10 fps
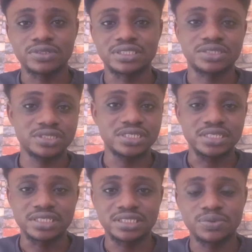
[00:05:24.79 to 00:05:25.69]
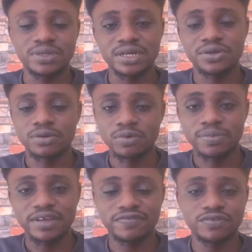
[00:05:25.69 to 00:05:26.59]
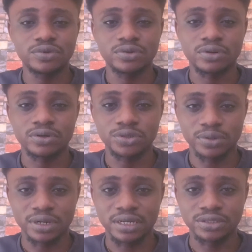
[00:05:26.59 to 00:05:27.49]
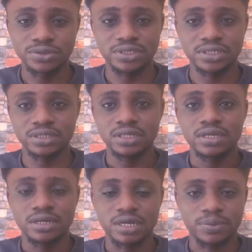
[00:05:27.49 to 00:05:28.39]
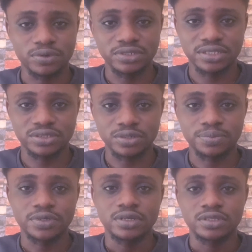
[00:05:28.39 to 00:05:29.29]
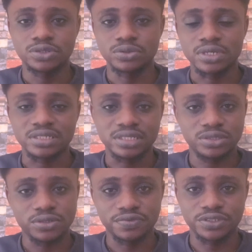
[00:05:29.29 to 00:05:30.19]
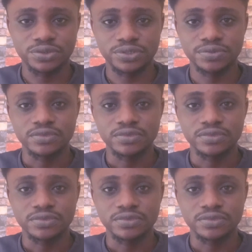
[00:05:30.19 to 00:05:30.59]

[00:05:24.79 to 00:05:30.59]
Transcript: It's actually easy, whether you're on mobile phone or you are using CapCut Desktop to edit your videos.